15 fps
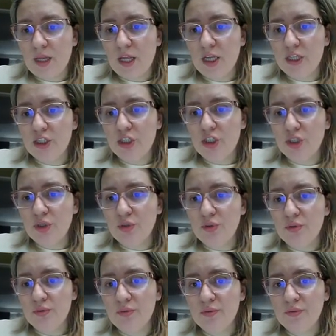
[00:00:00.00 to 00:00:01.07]

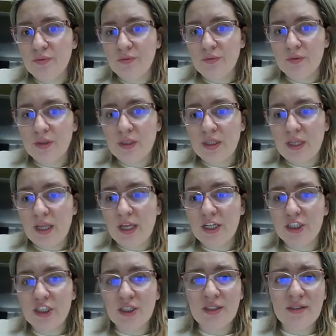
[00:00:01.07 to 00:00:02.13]
into
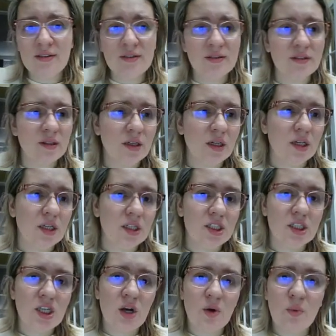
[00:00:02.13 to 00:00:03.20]
inches.
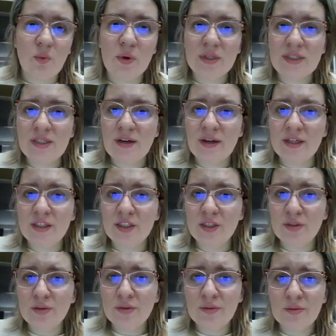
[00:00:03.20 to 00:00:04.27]
So what did I
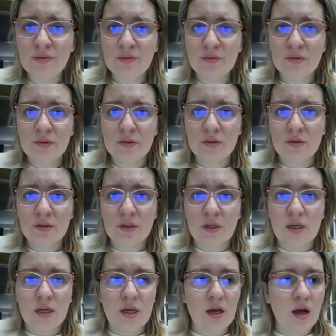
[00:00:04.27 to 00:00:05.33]
do?
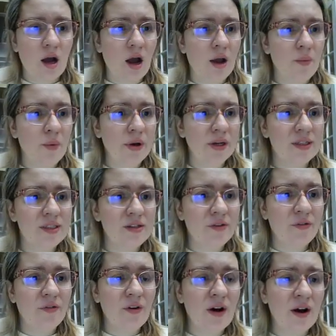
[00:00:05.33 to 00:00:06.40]
I went into
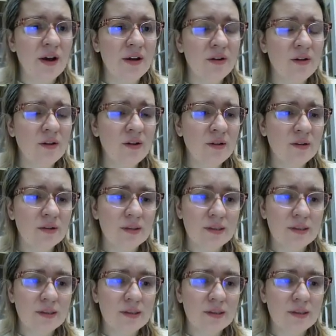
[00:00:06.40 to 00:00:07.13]
File